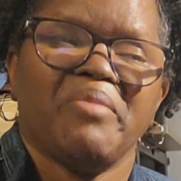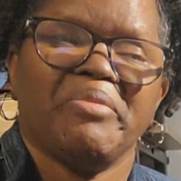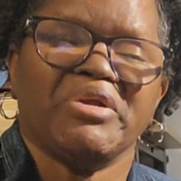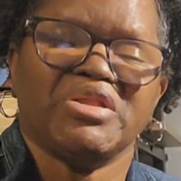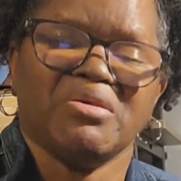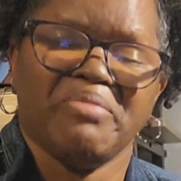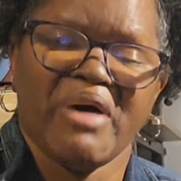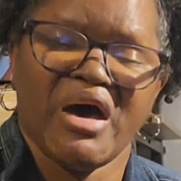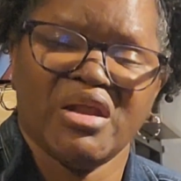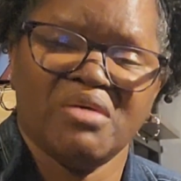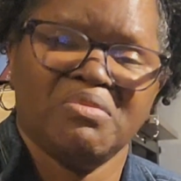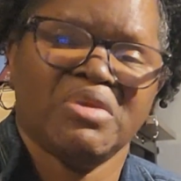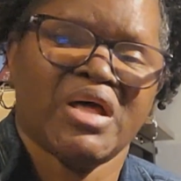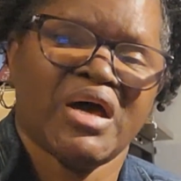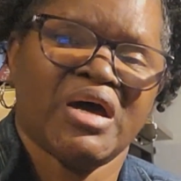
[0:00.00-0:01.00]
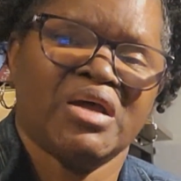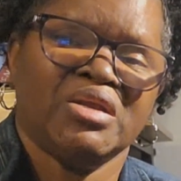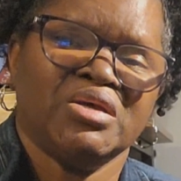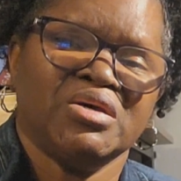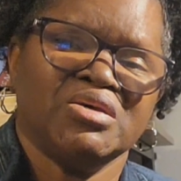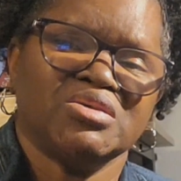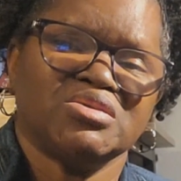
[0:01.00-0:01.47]
But the bottom
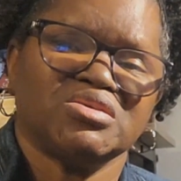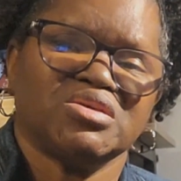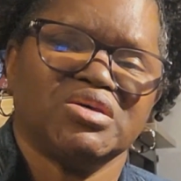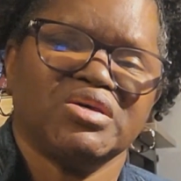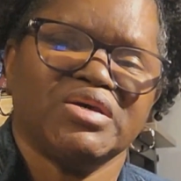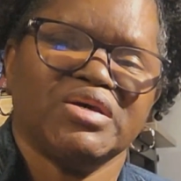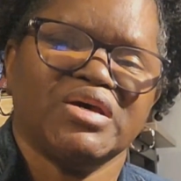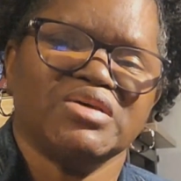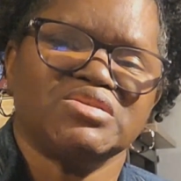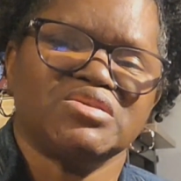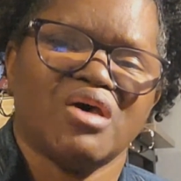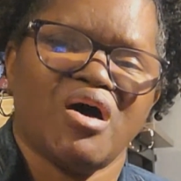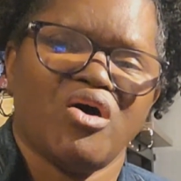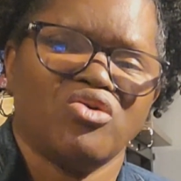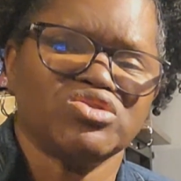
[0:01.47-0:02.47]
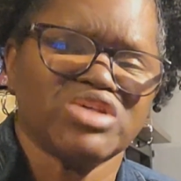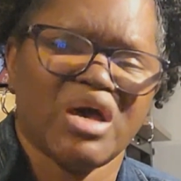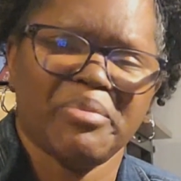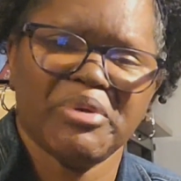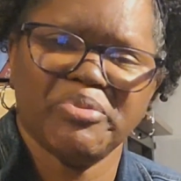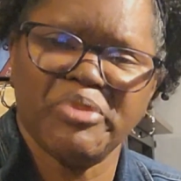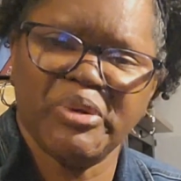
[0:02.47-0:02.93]
line is, it's all
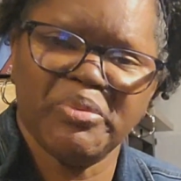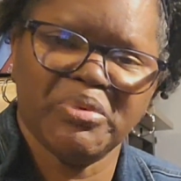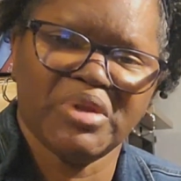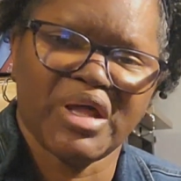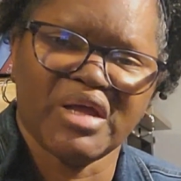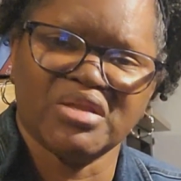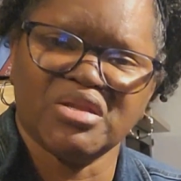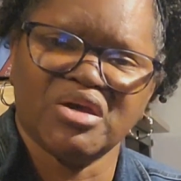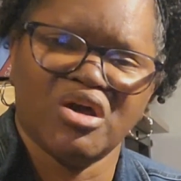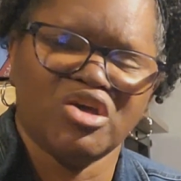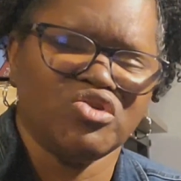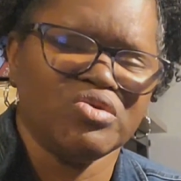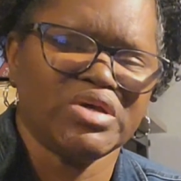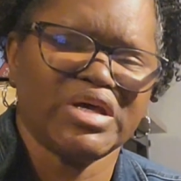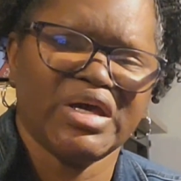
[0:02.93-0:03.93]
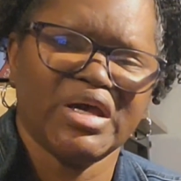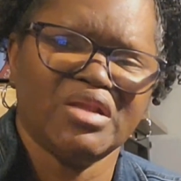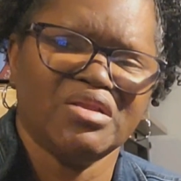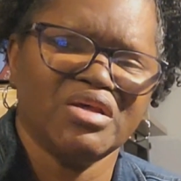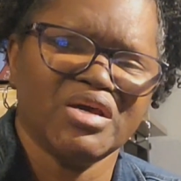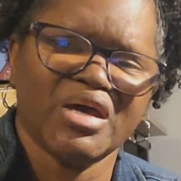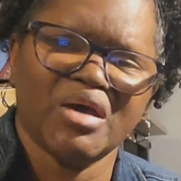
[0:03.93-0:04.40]
type of people out there, and you
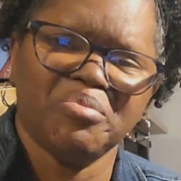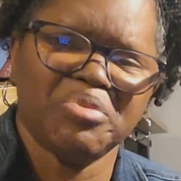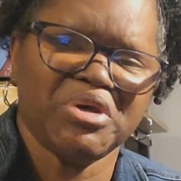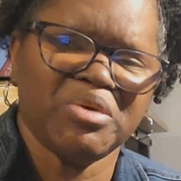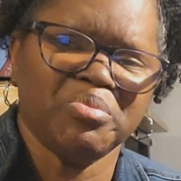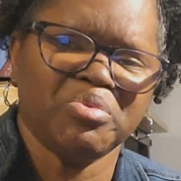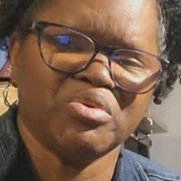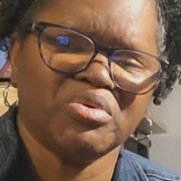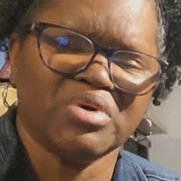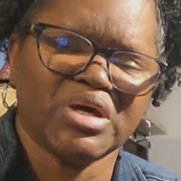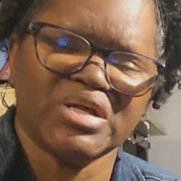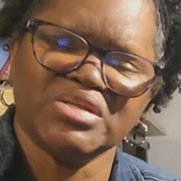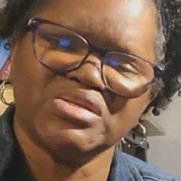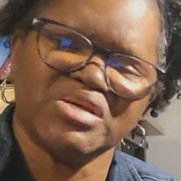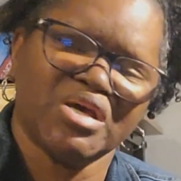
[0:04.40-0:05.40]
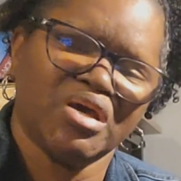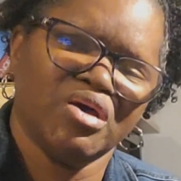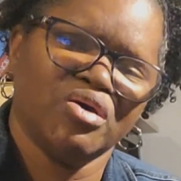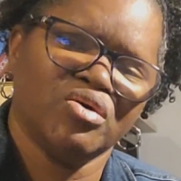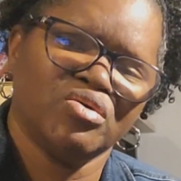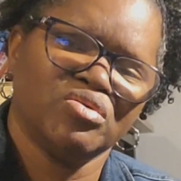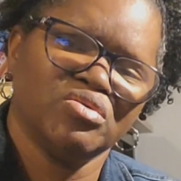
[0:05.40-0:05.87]
can't look at people and
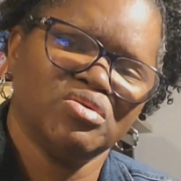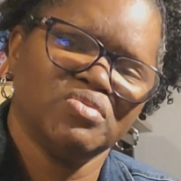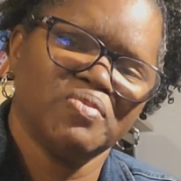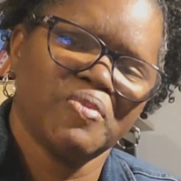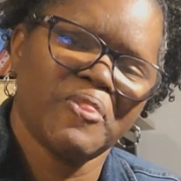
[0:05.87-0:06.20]
tell,